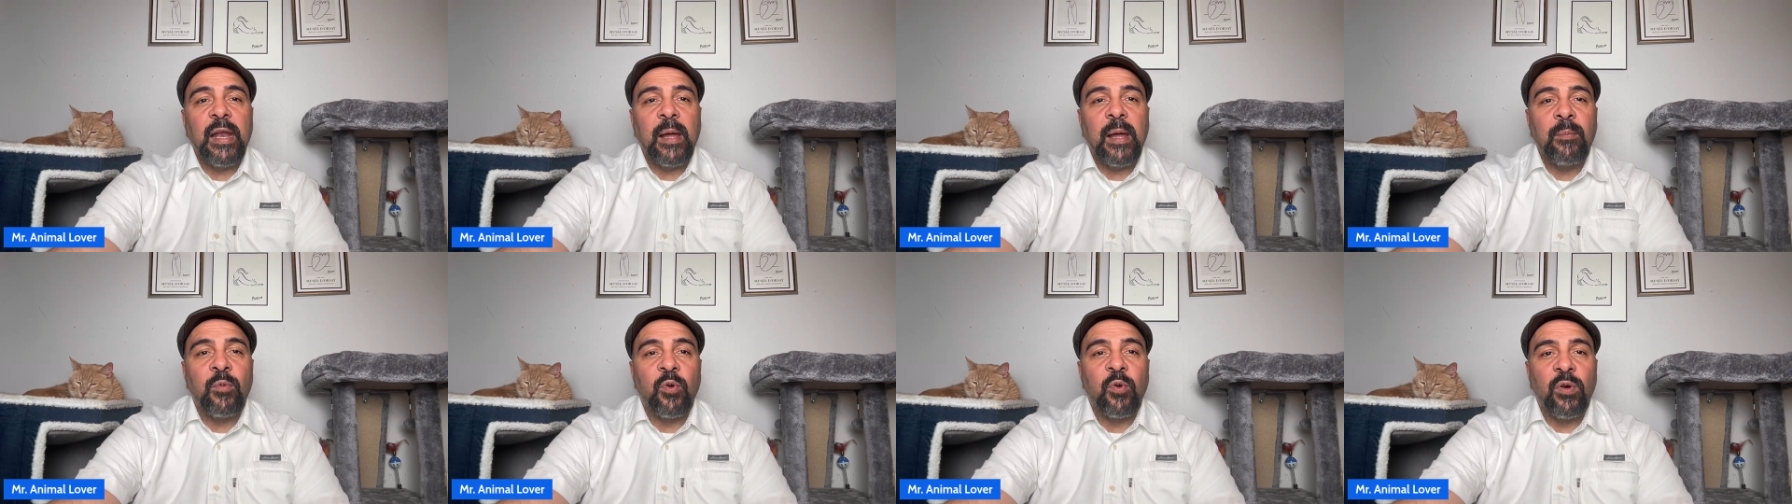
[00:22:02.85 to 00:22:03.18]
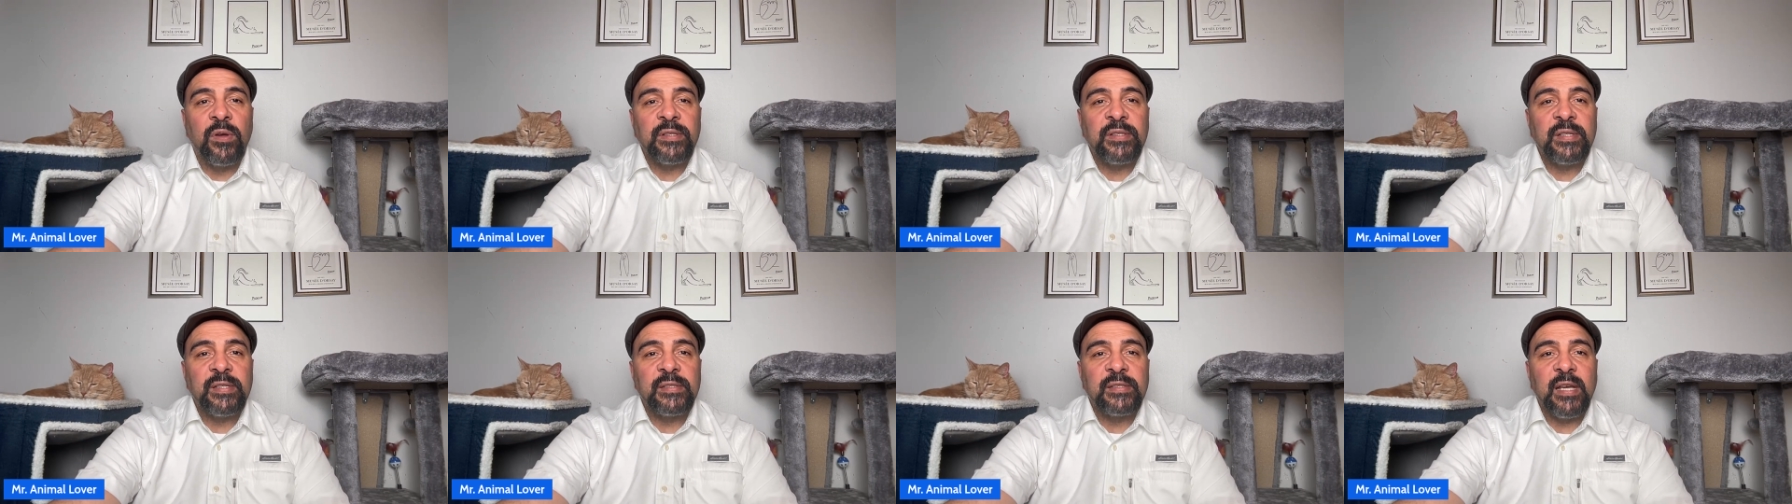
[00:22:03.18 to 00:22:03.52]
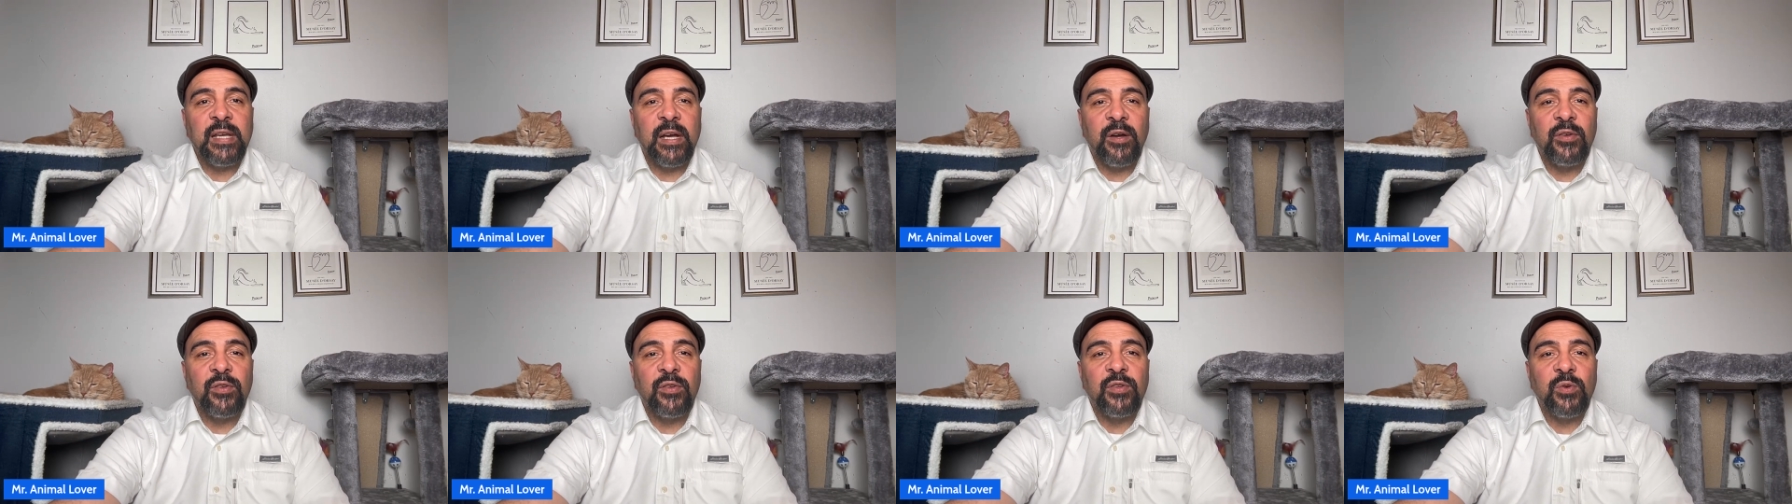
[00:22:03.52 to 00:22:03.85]
I'm going to
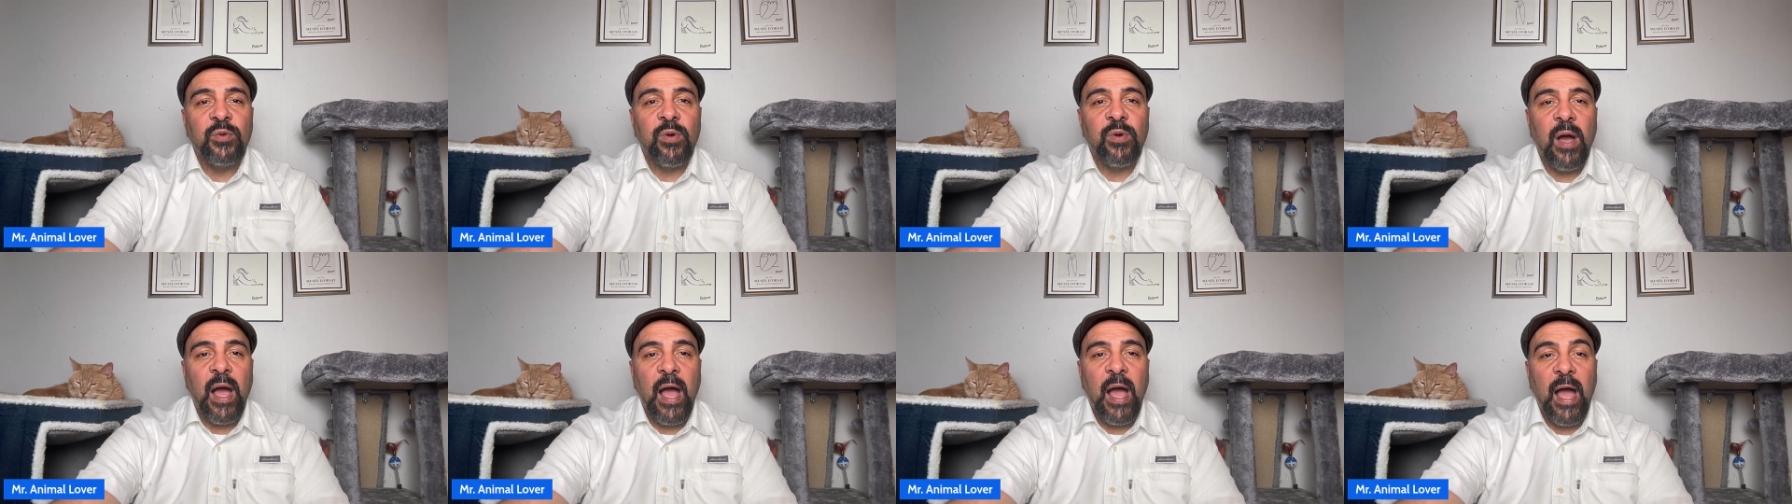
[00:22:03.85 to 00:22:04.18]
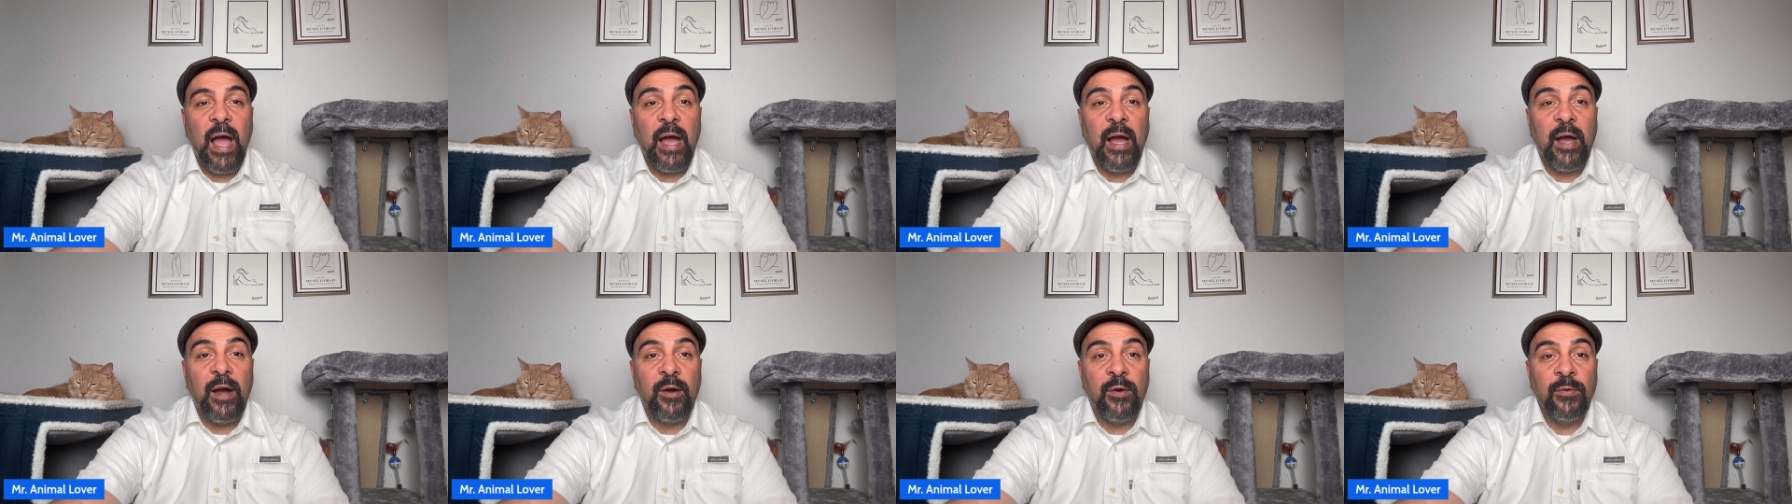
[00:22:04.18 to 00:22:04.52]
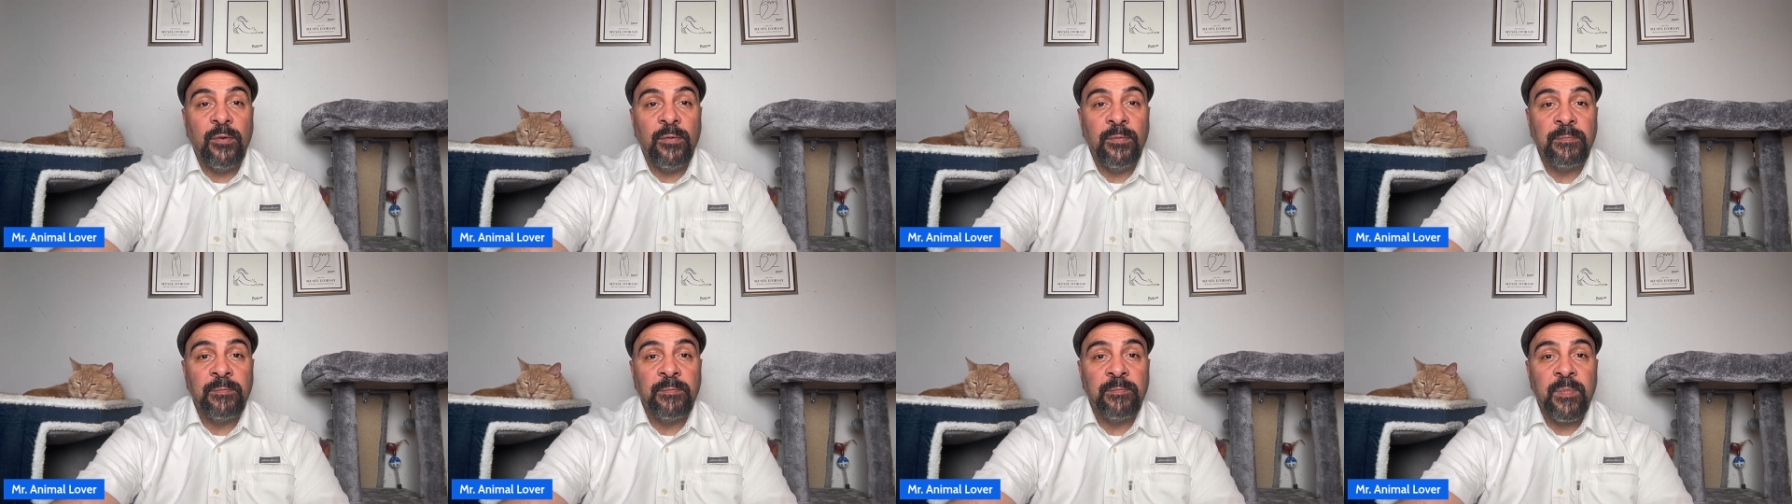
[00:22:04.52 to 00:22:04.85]
tell you
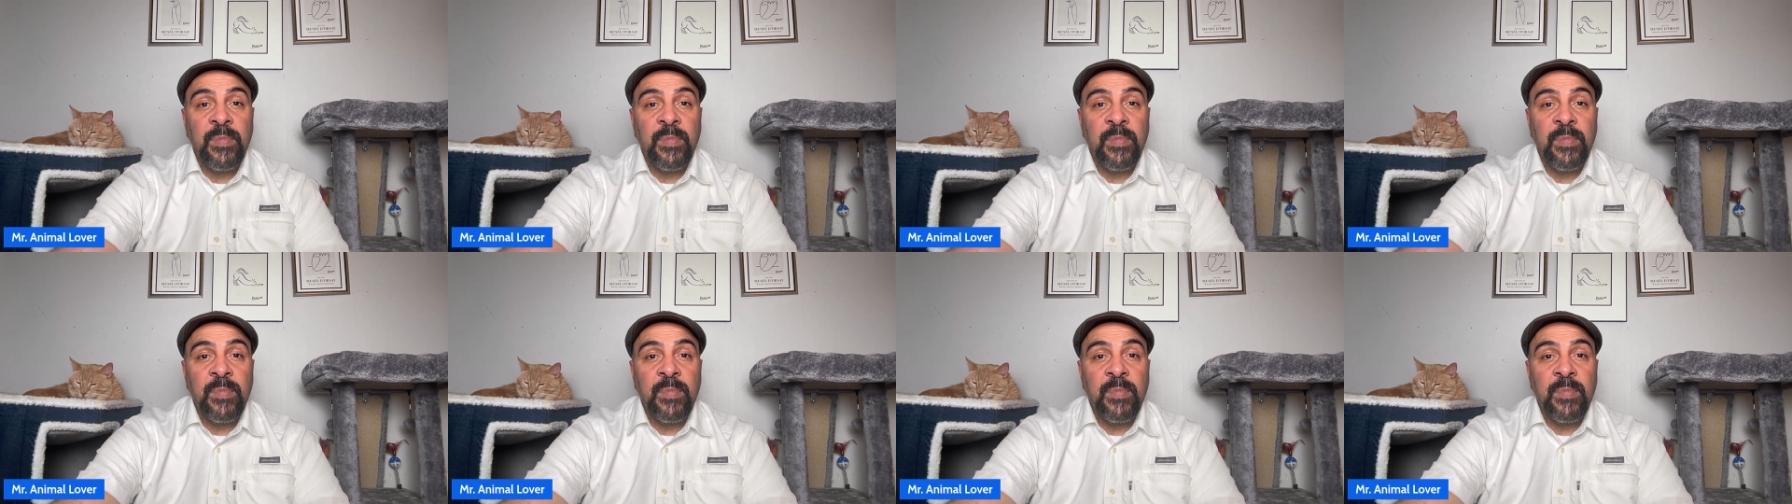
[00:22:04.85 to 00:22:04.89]
how.